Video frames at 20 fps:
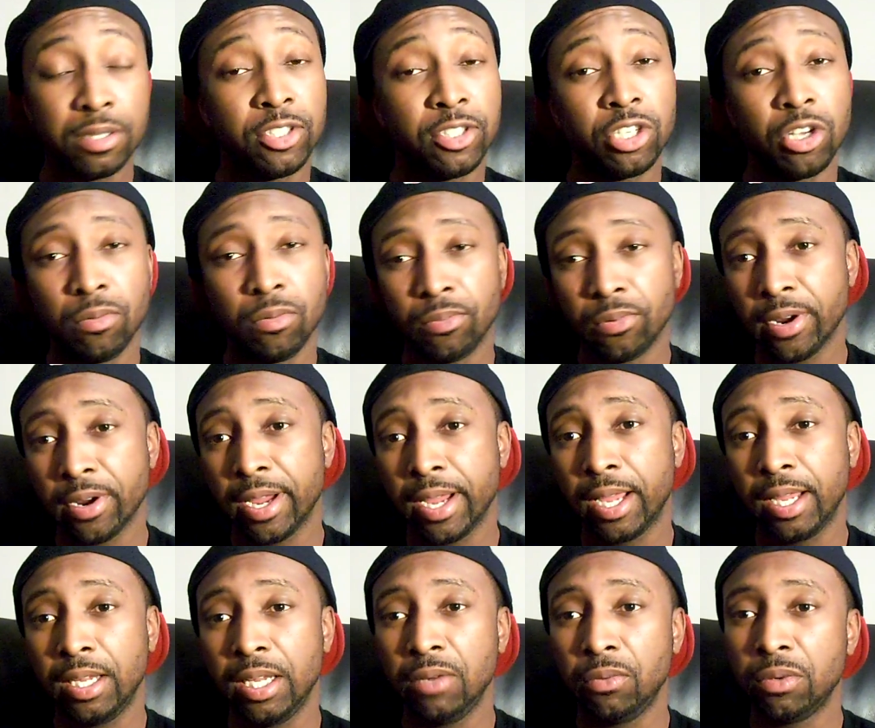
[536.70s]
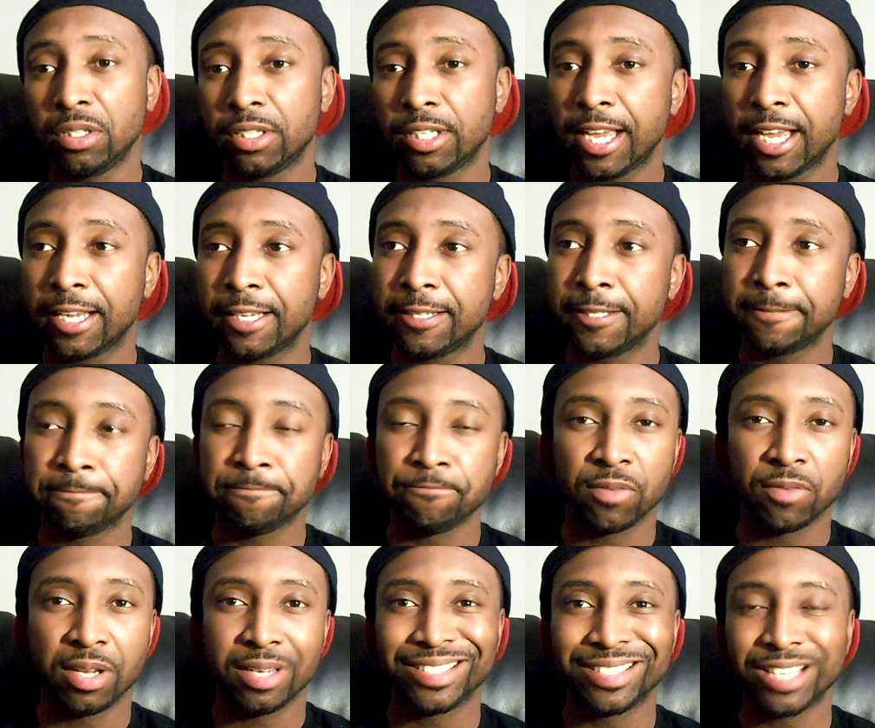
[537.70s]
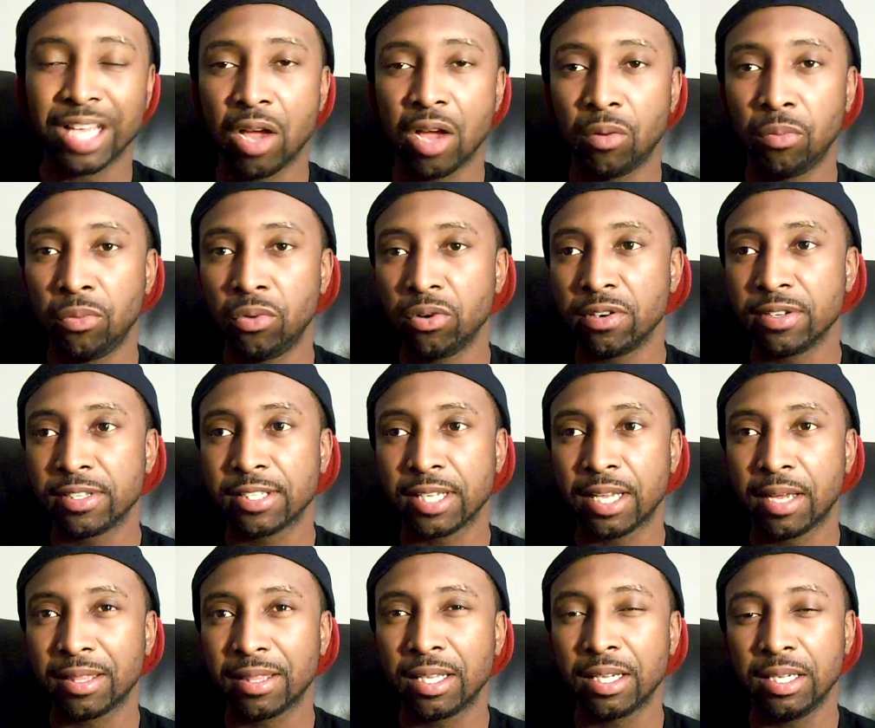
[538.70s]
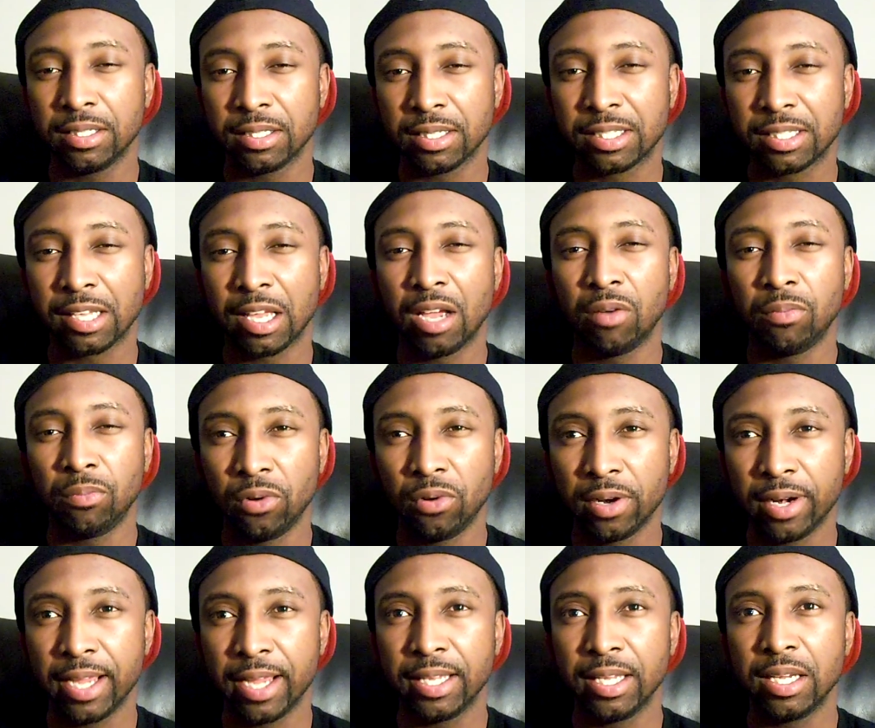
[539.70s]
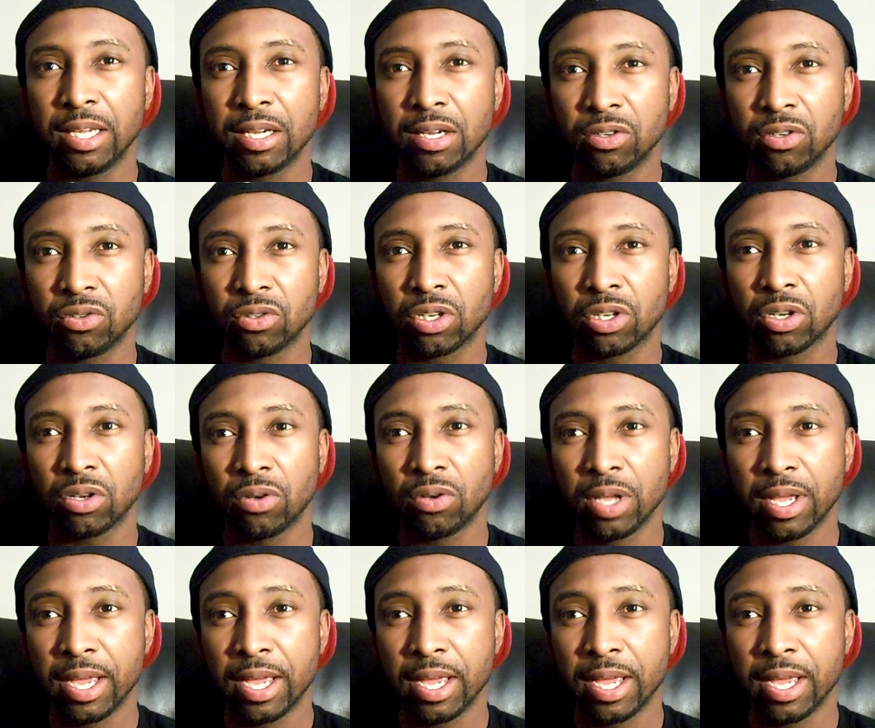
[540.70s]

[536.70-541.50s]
Joe Brand, he was like a sophomore or something. I think he's a sophomore that year, you know.